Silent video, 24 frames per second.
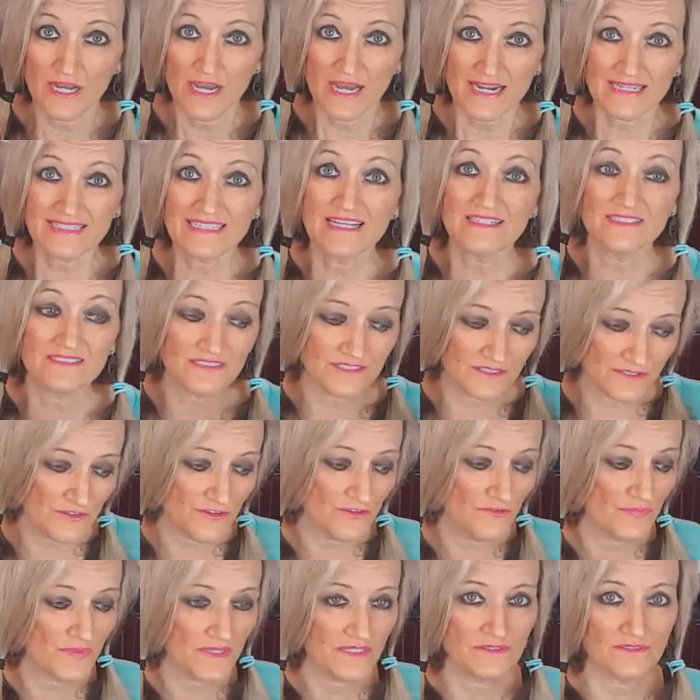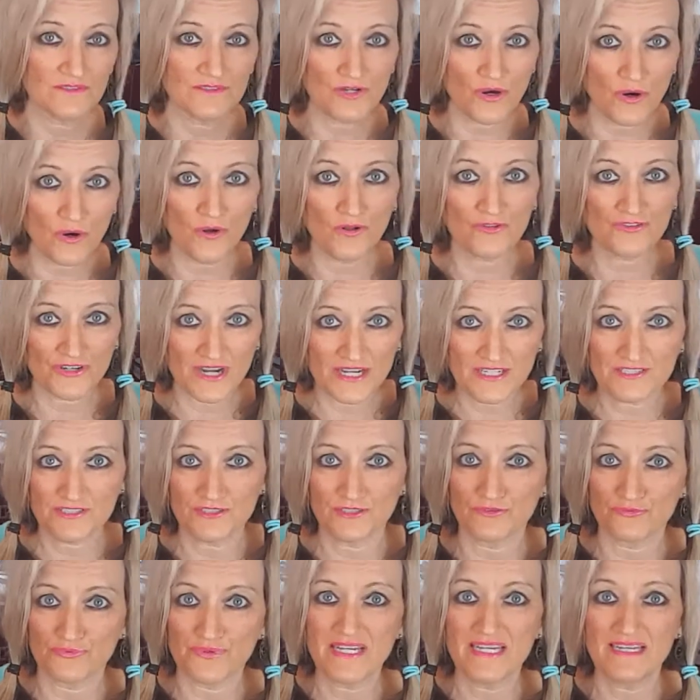Because as you've been told, or as
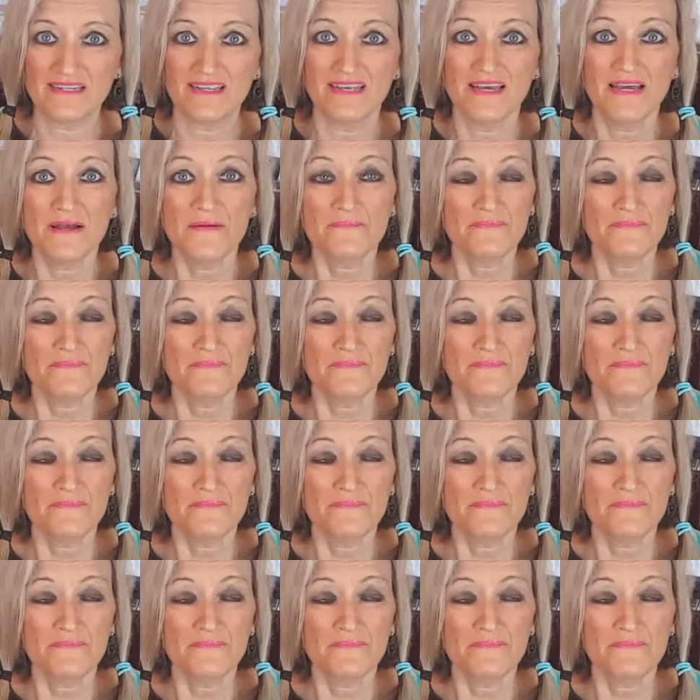you'll read,